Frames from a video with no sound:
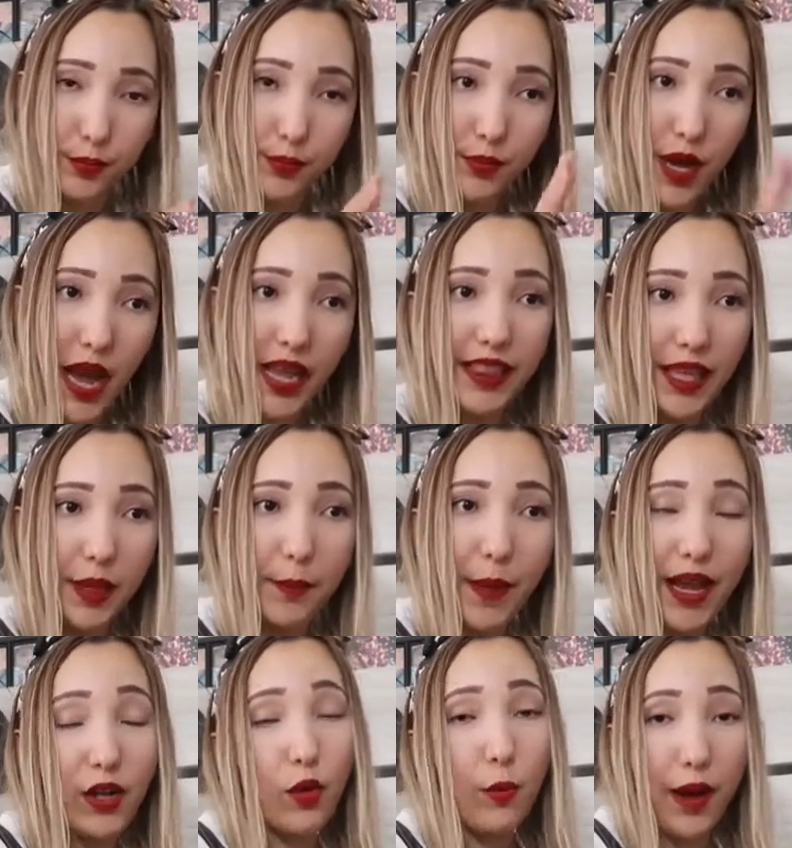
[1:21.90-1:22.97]
I think
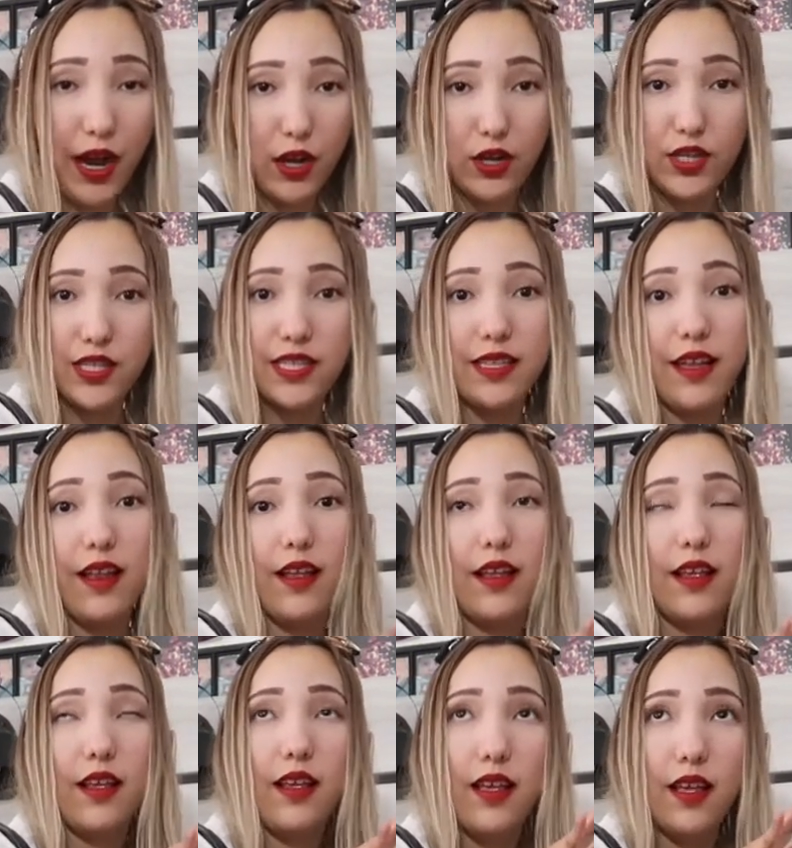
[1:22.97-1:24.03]
Michael Myers,
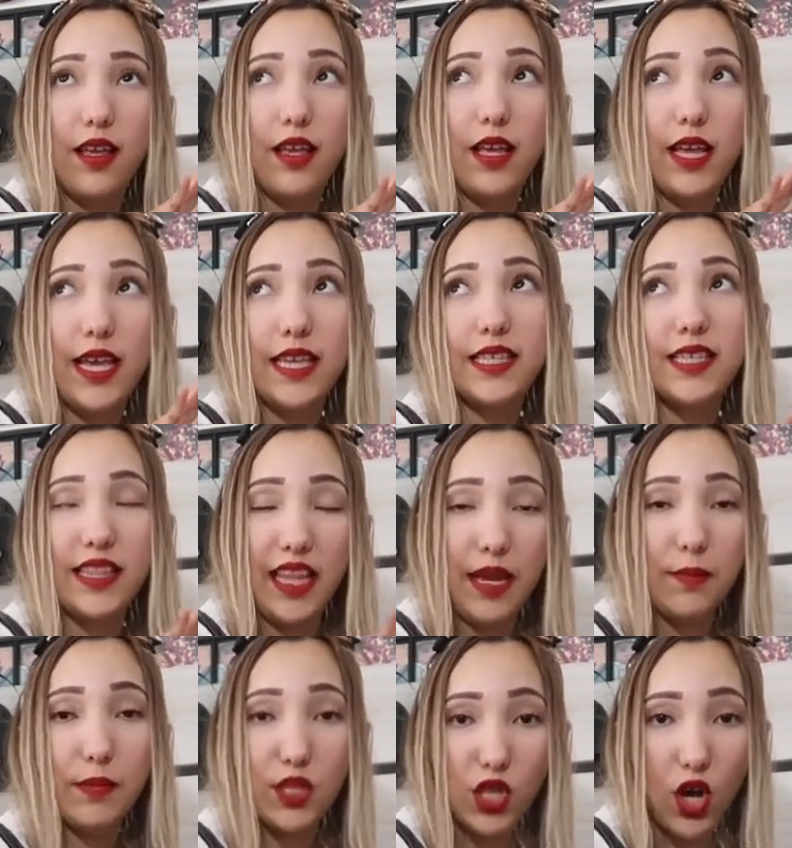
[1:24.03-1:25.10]
his
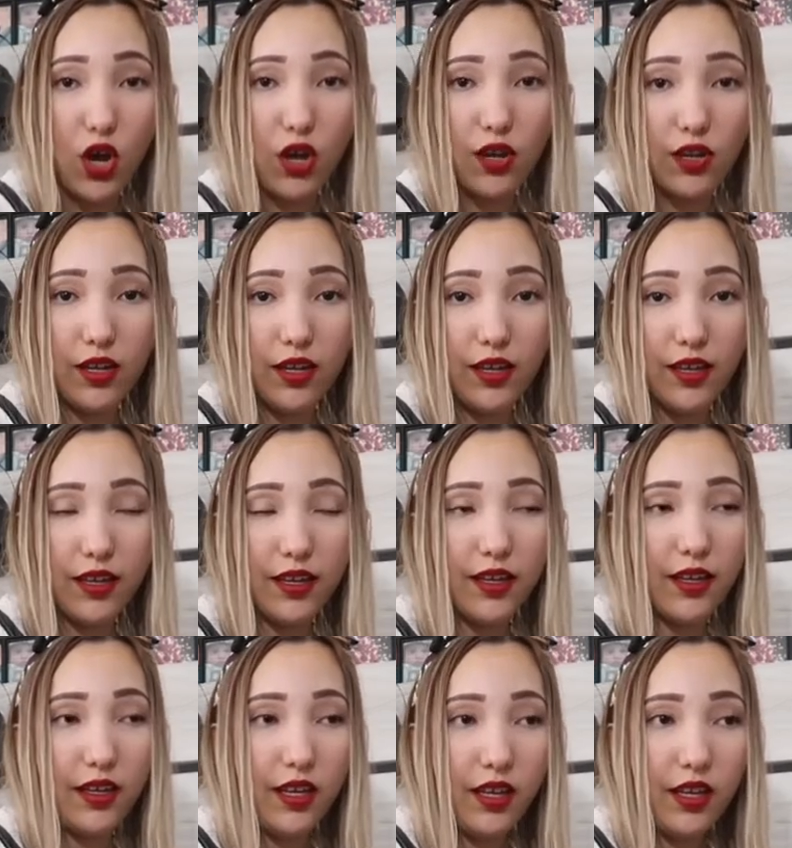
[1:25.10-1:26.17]
theme song
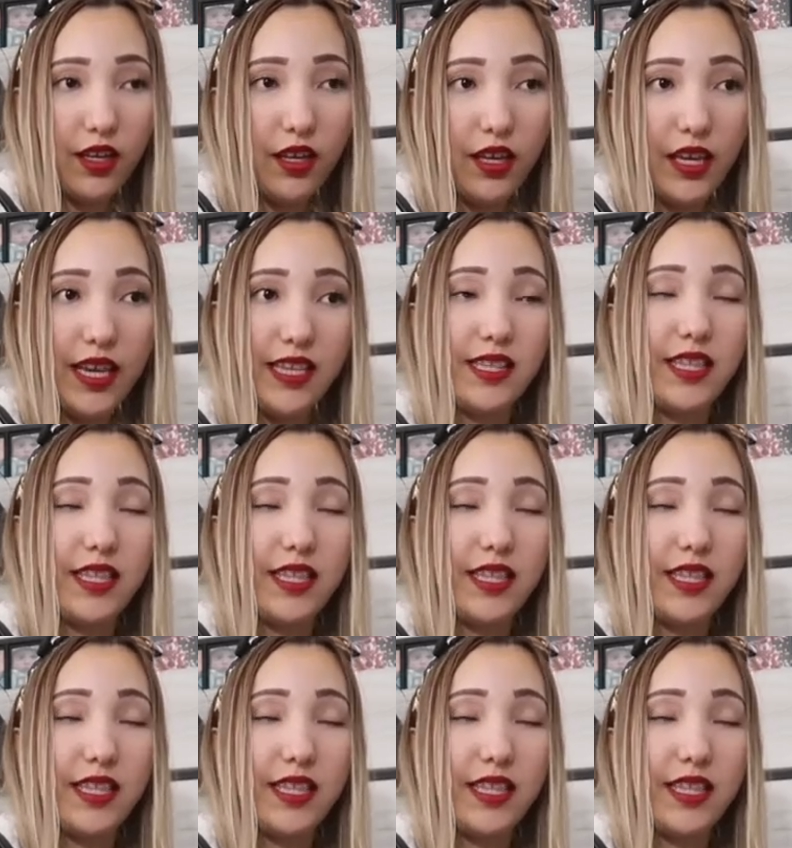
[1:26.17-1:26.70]
is